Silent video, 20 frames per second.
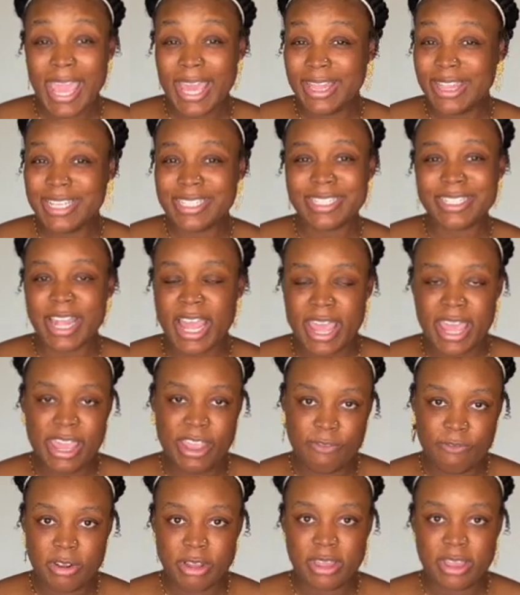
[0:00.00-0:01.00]
And this is not
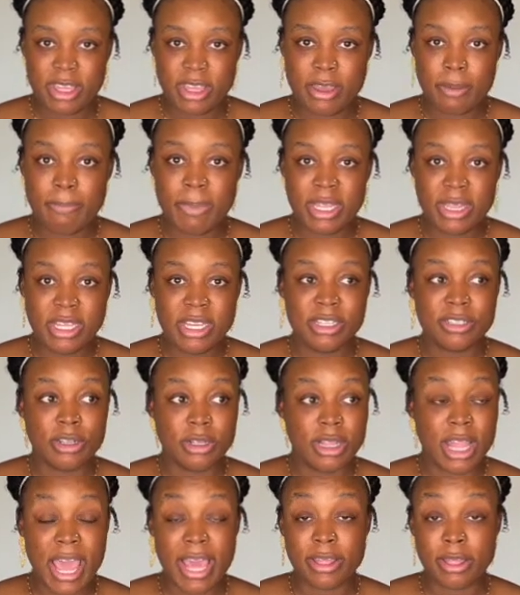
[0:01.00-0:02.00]
everything, but these are
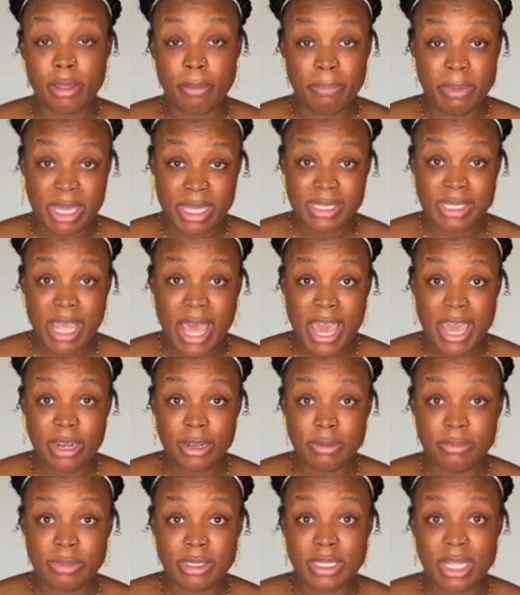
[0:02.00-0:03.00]
like the best
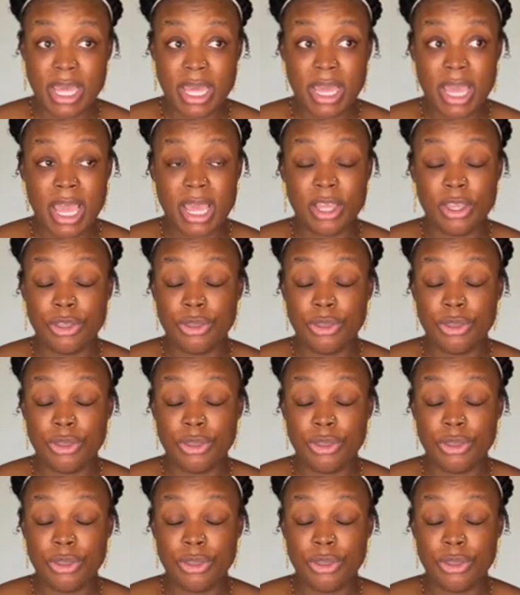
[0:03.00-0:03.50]
items that